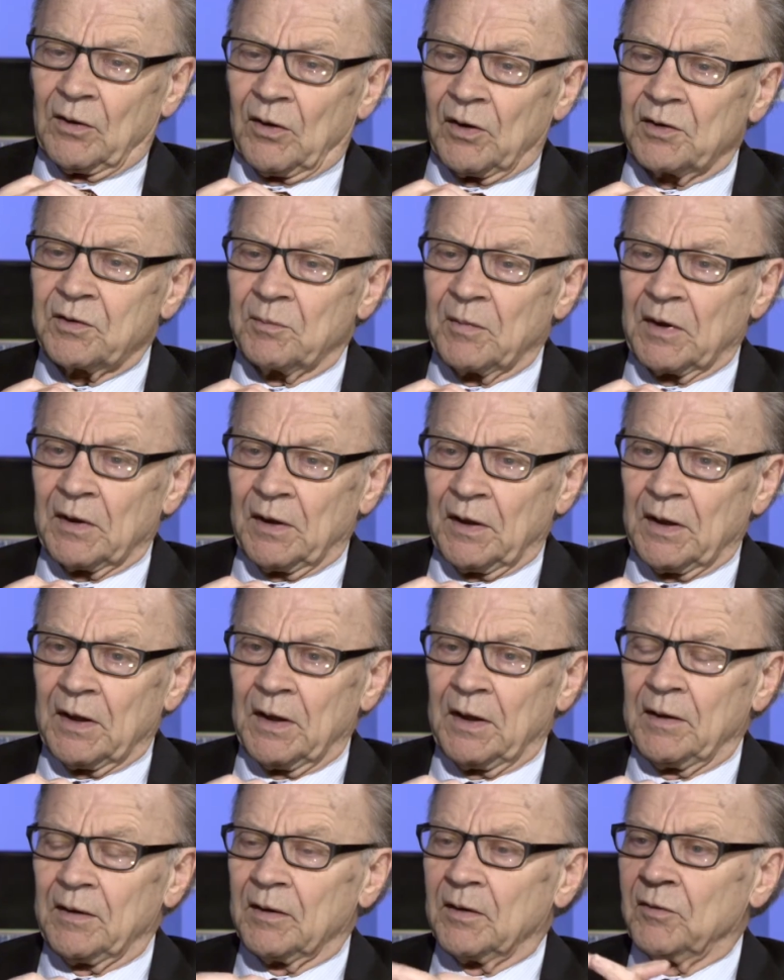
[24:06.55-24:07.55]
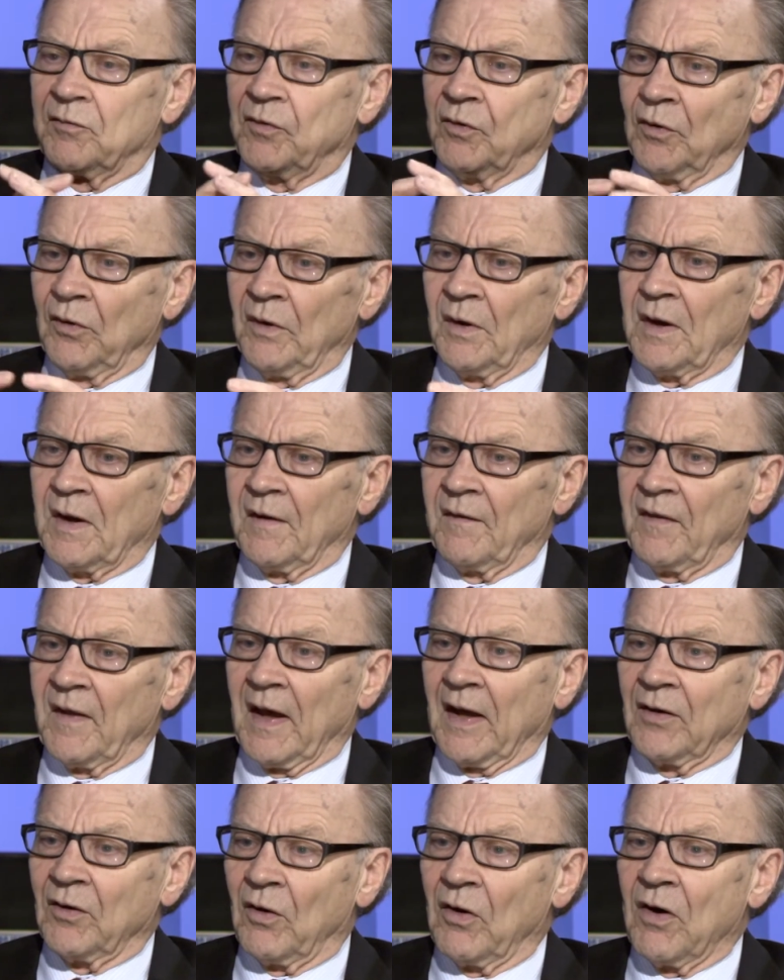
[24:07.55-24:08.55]
ultimately, if you look at
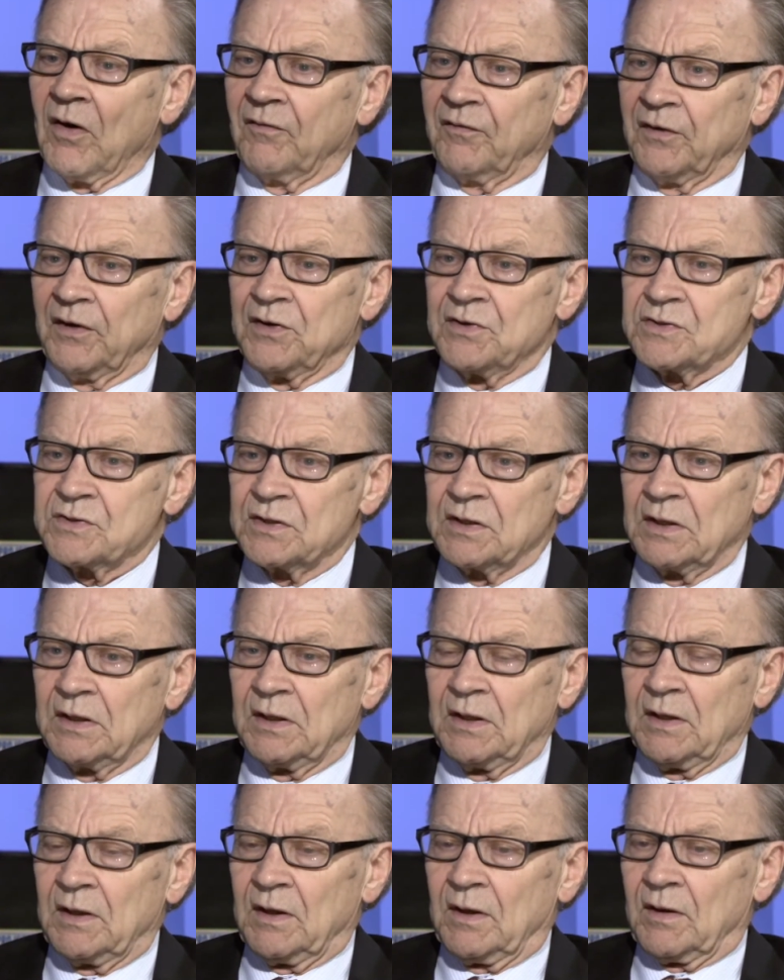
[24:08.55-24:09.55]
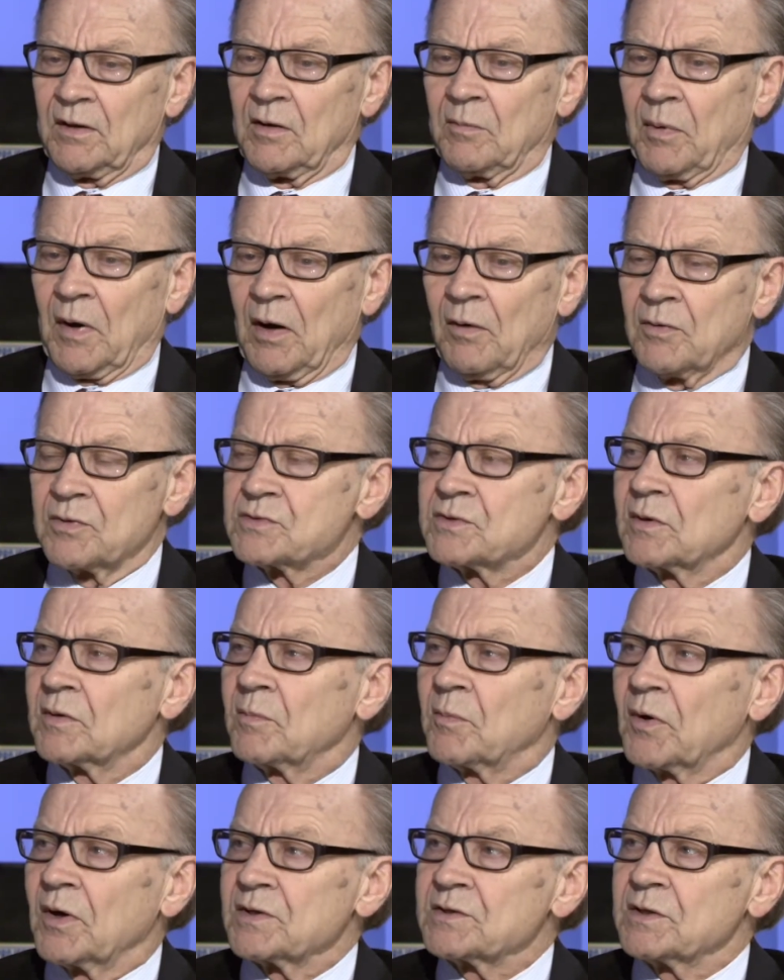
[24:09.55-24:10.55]
that office, the powers of the
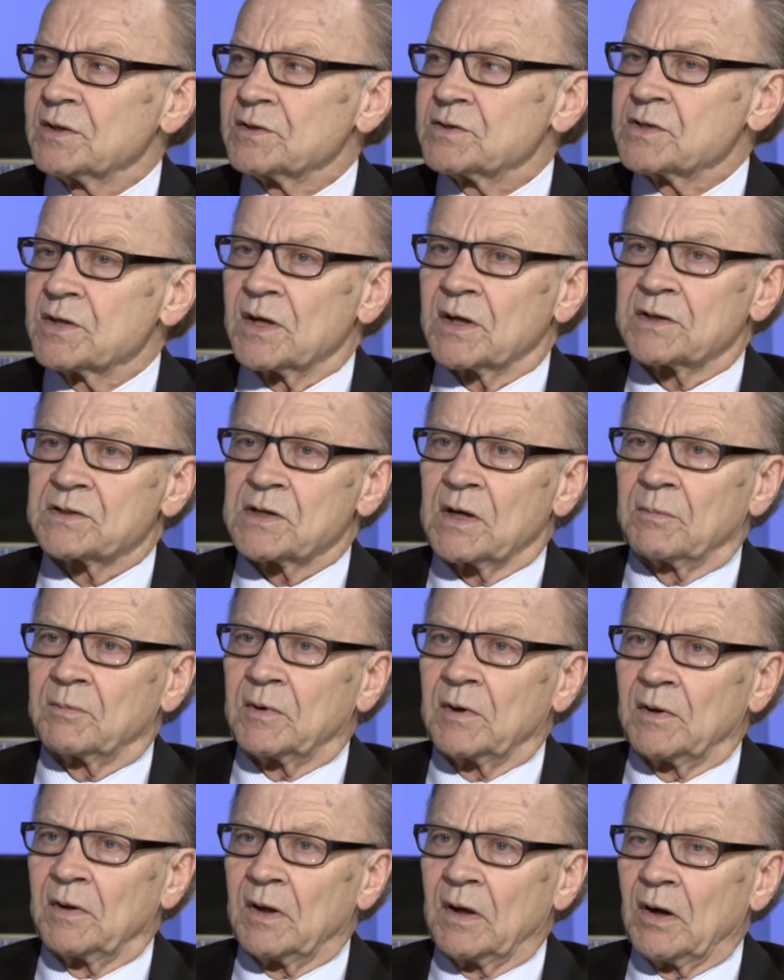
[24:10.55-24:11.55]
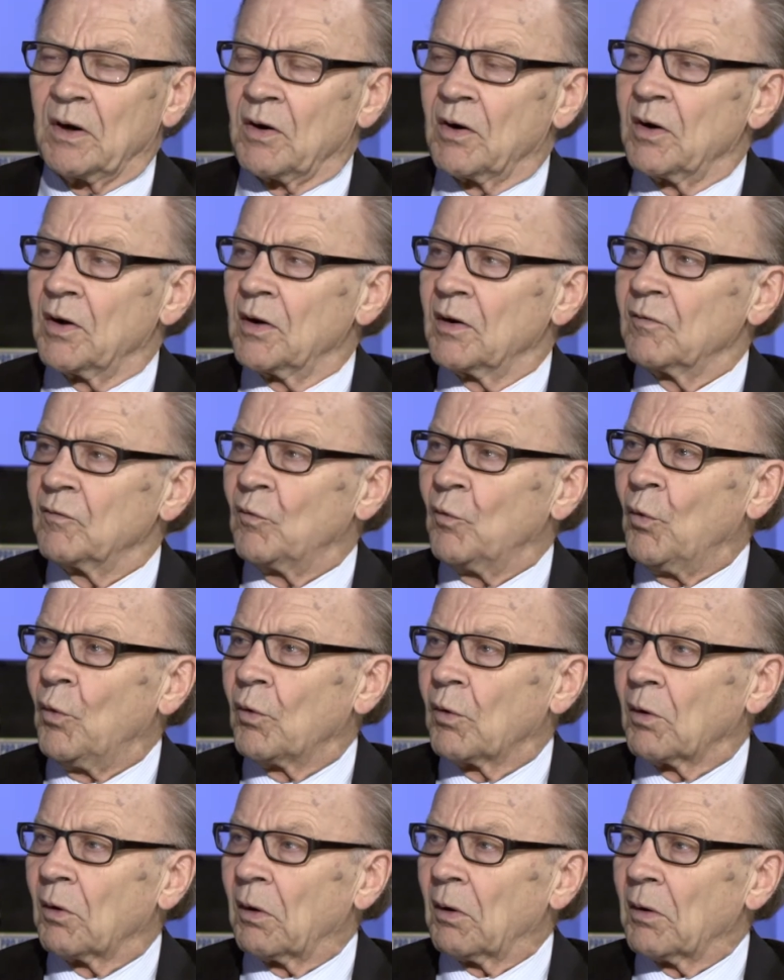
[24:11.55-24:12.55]
presidency, except in the area of
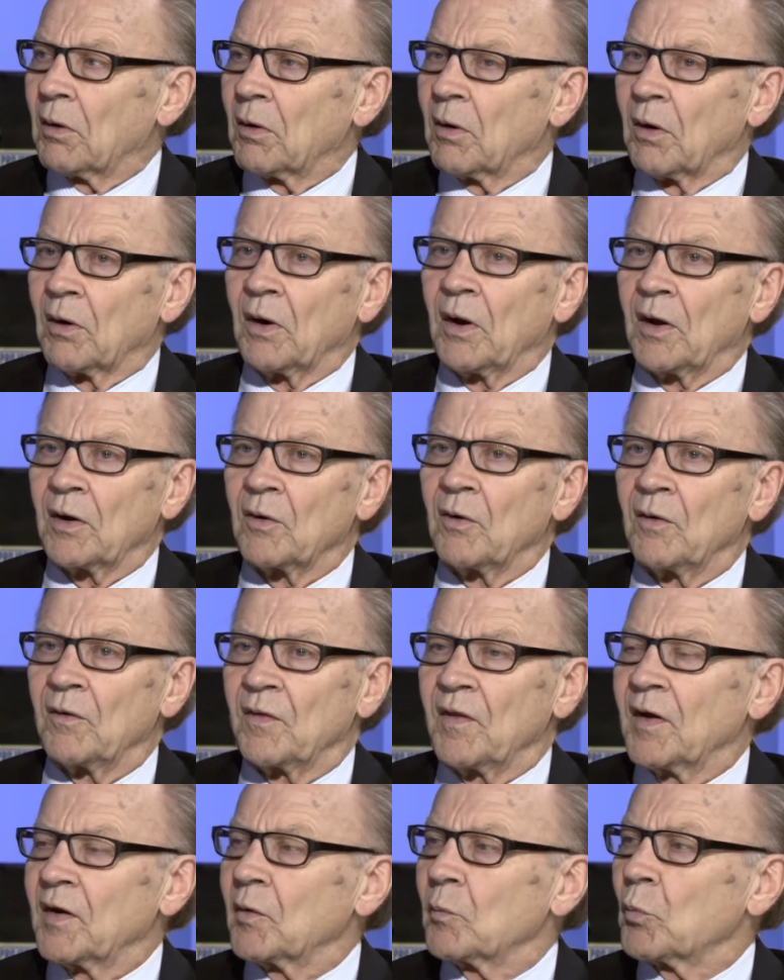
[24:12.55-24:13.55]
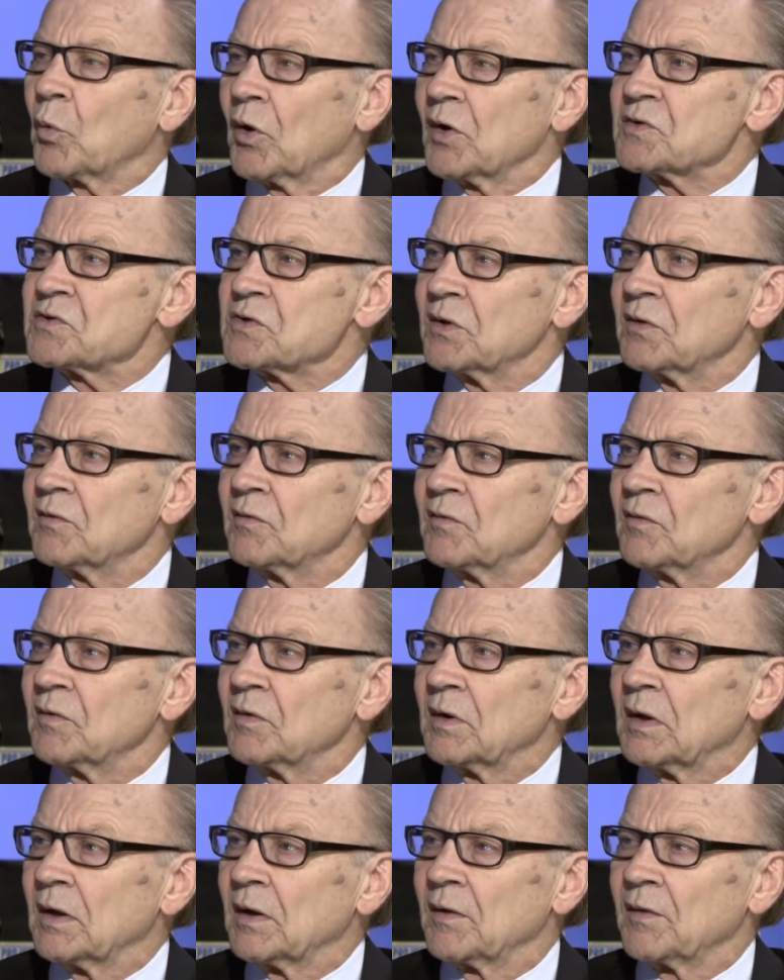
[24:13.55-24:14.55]
war, are not all that impressive.
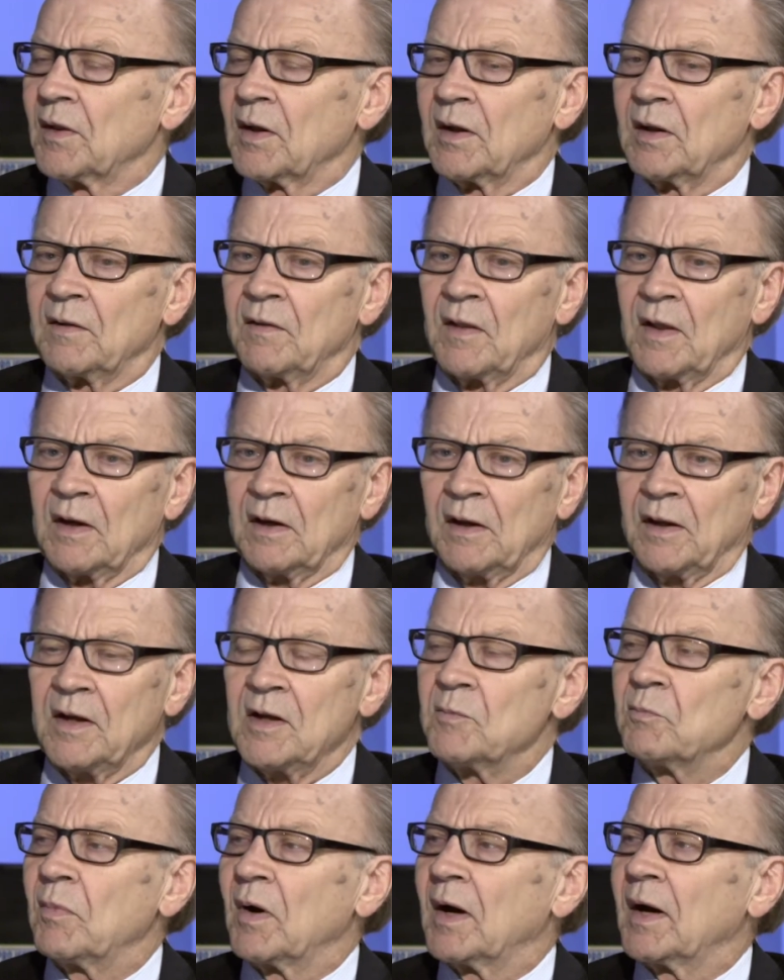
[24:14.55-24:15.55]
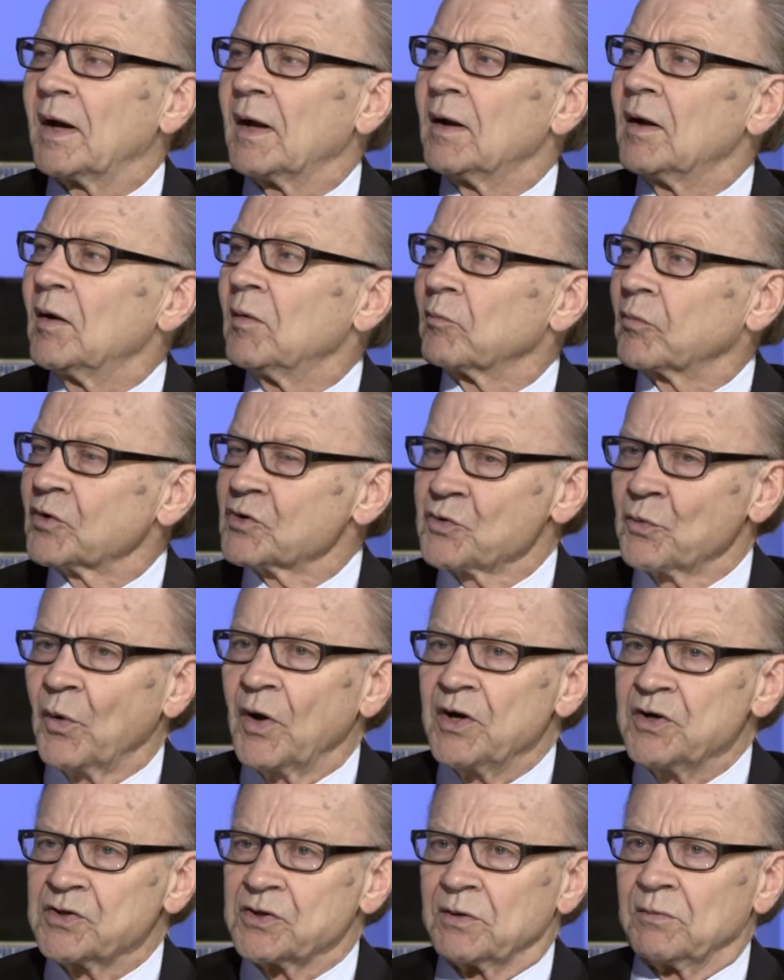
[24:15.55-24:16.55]
They lead by
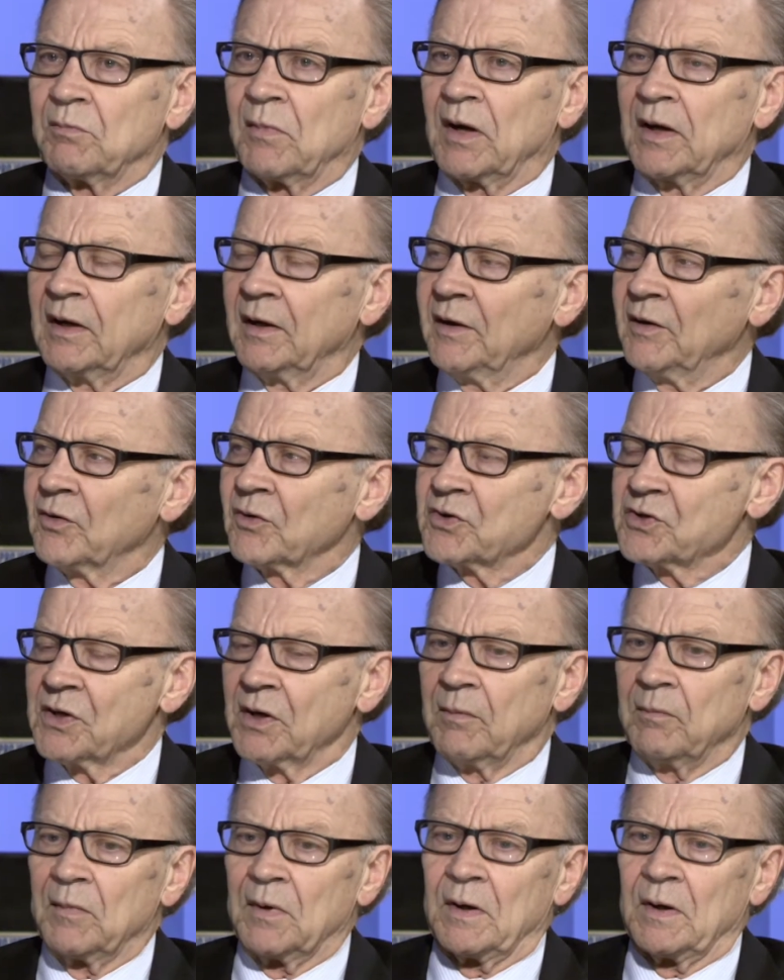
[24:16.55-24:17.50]
persuasion, by leadership.